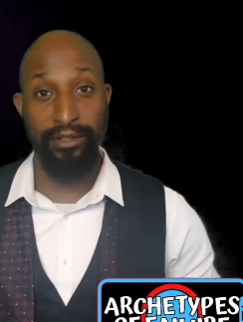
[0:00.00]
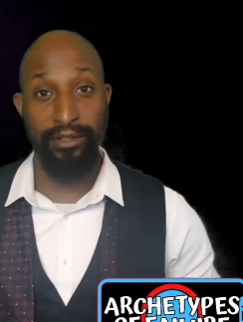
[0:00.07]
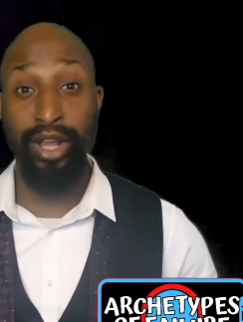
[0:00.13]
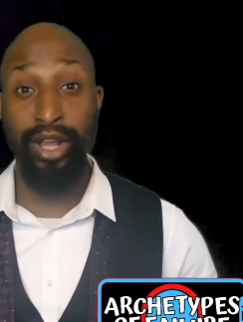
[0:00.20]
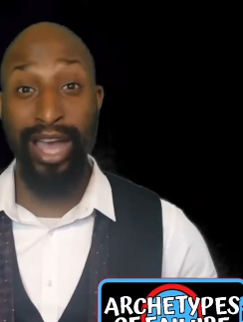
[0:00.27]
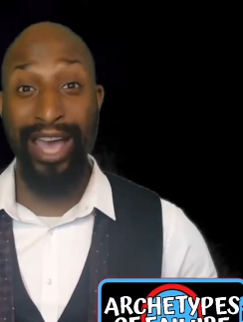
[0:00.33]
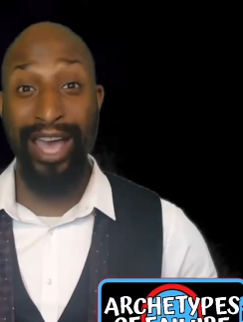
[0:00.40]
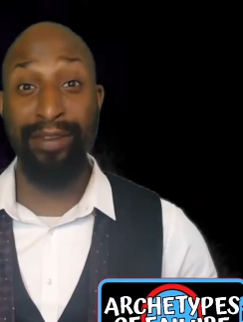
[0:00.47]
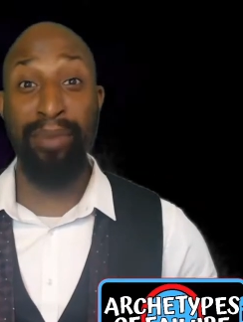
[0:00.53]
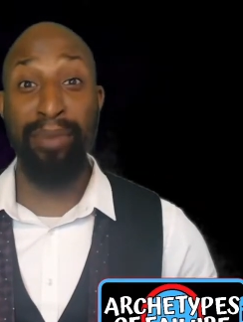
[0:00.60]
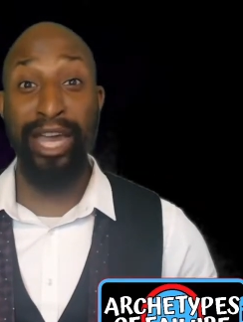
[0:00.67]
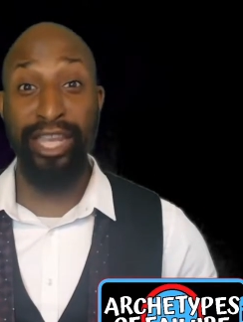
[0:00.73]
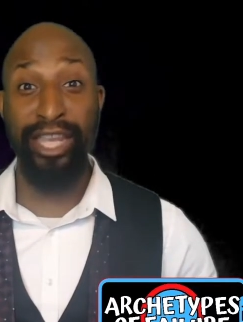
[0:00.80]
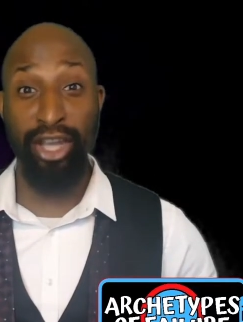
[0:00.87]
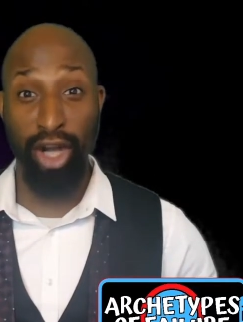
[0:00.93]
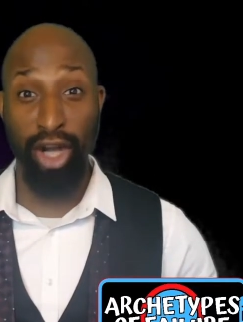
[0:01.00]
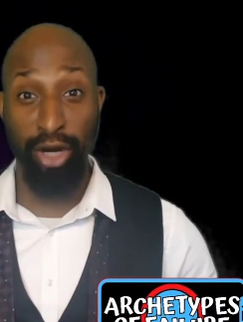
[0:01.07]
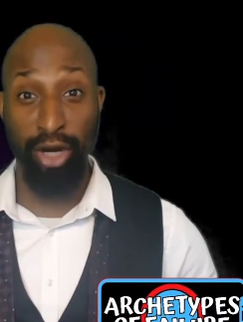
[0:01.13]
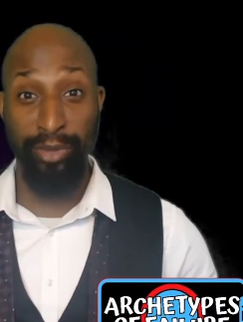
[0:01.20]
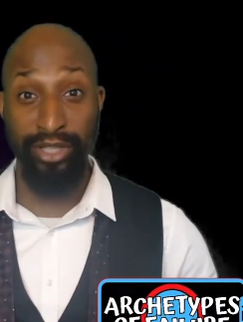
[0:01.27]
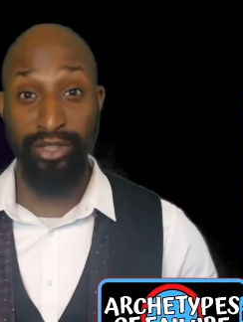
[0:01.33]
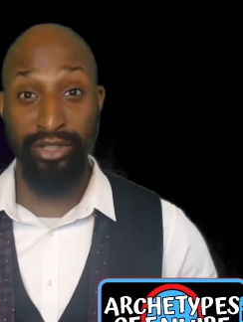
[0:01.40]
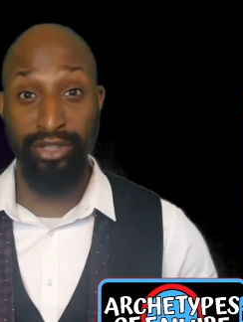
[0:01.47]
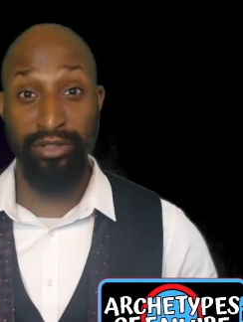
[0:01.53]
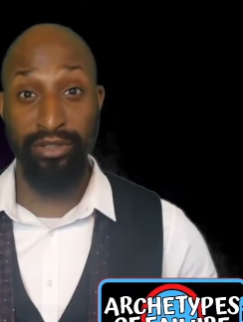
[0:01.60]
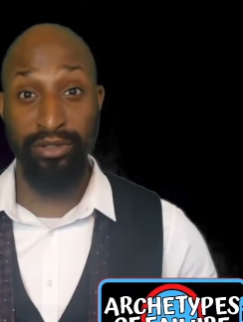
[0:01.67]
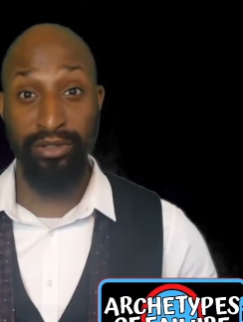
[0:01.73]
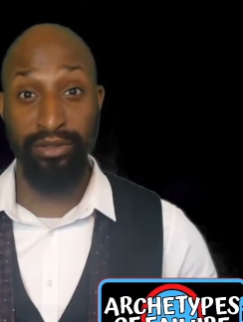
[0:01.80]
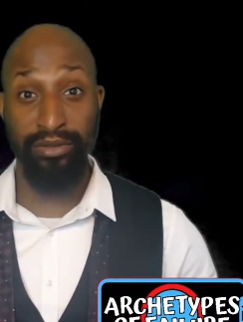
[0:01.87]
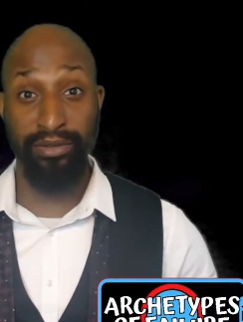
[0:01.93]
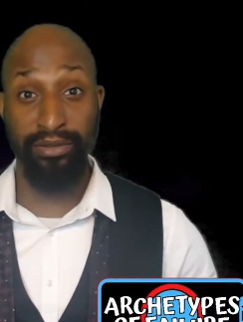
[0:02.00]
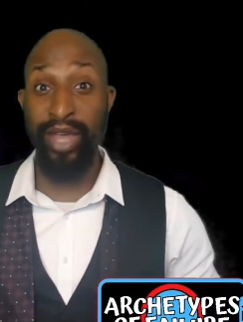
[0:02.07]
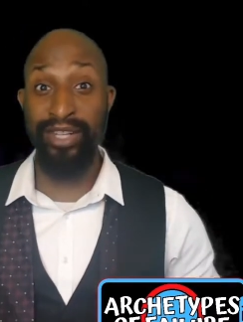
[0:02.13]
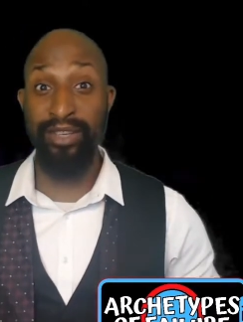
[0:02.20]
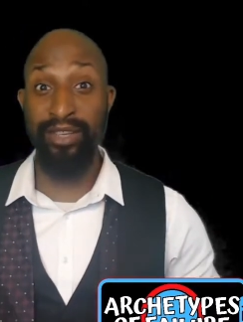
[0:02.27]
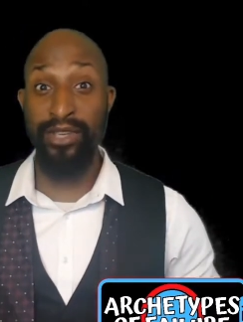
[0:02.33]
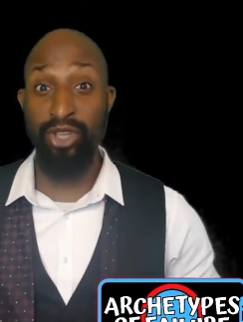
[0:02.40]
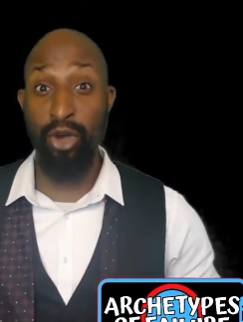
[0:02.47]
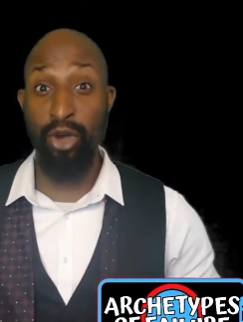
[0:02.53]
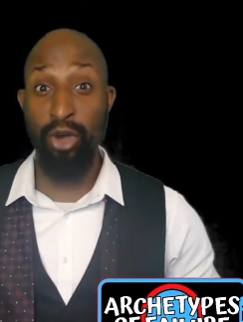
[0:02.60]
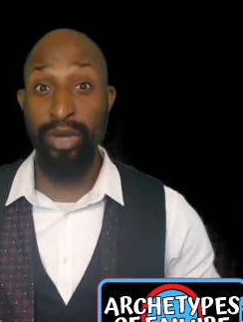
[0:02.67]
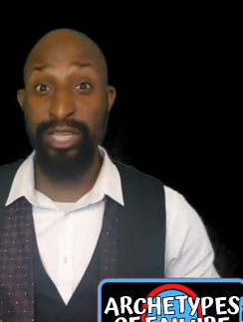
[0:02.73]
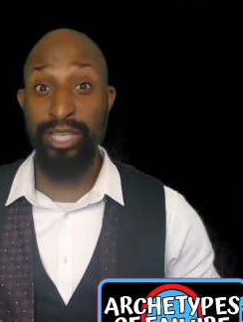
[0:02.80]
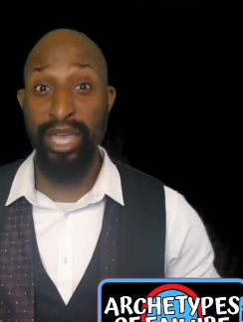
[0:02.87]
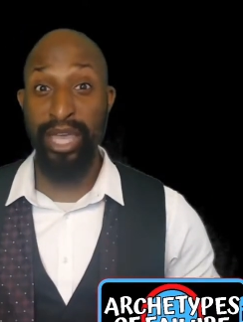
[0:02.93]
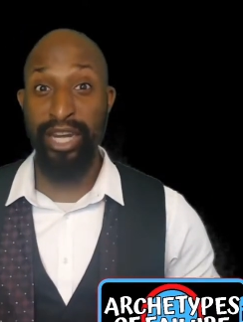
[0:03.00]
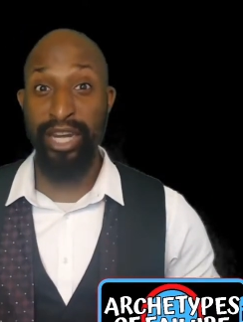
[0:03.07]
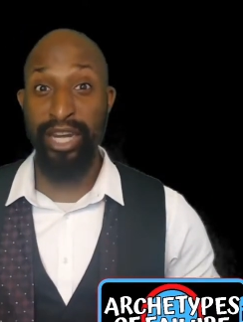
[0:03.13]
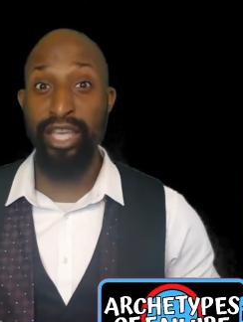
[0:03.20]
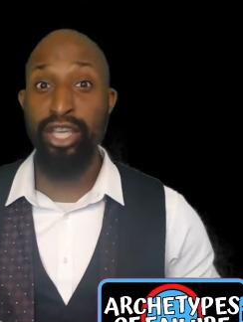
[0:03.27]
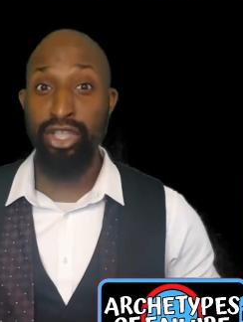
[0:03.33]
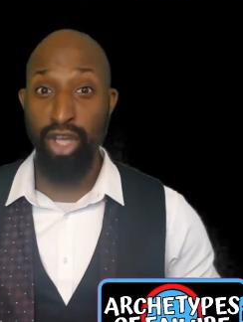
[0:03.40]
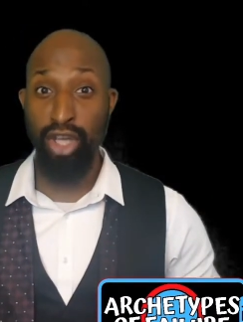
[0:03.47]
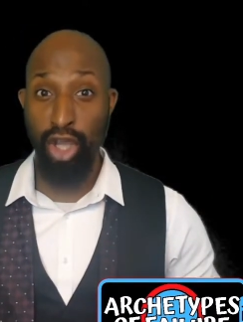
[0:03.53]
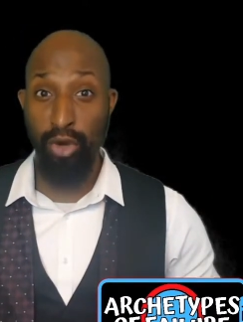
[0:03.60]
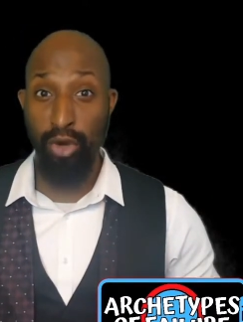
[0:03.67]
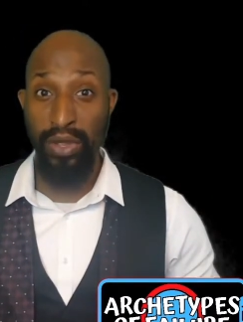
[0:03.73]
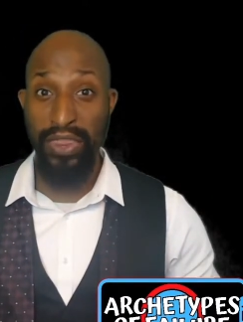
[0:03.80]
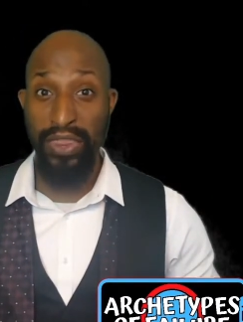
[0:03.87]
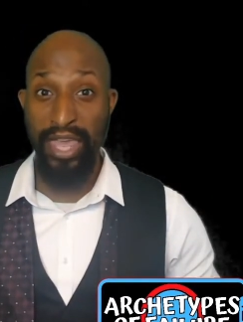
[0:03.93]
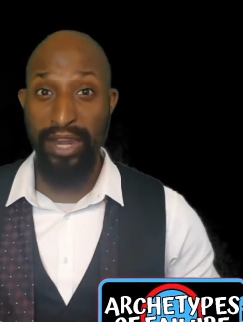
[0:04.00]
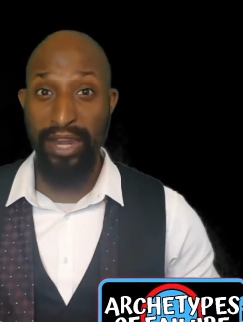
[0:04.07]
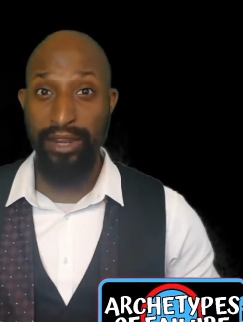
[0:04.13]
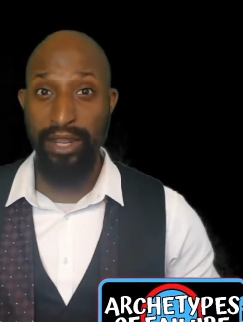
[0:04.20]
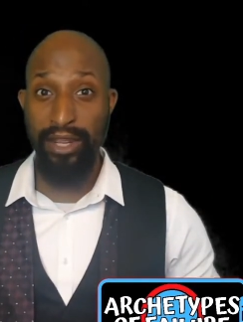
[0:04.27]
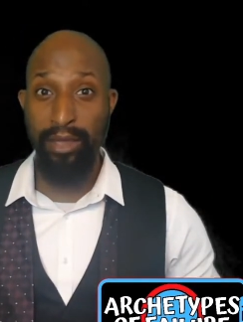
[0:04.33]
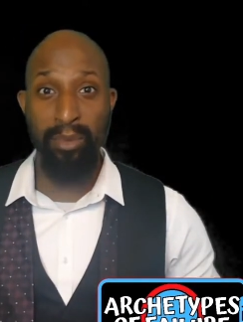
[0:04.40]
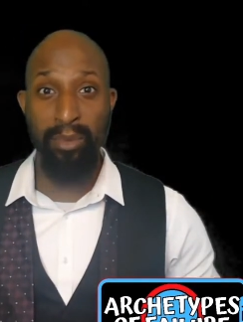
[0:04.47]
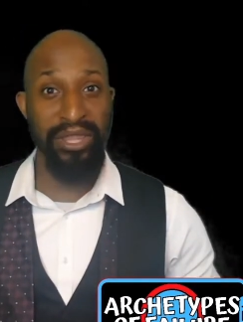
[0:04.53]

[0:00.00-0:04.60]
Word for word: More God body garbage. The directive has always been to go within,